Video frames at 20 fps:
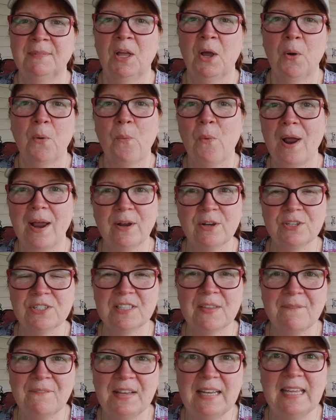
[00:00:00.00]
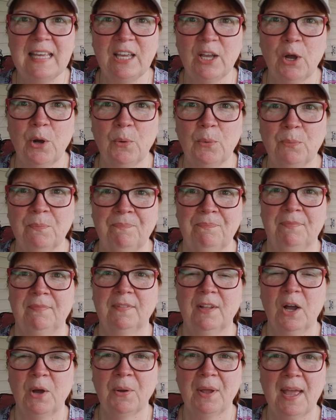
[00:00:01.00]
where's the video?
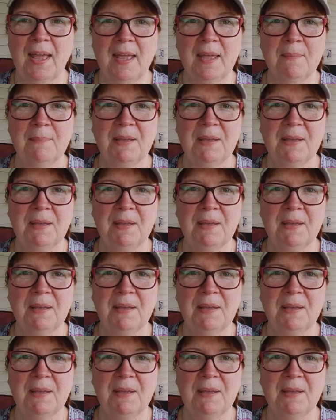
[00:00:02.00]
Okay,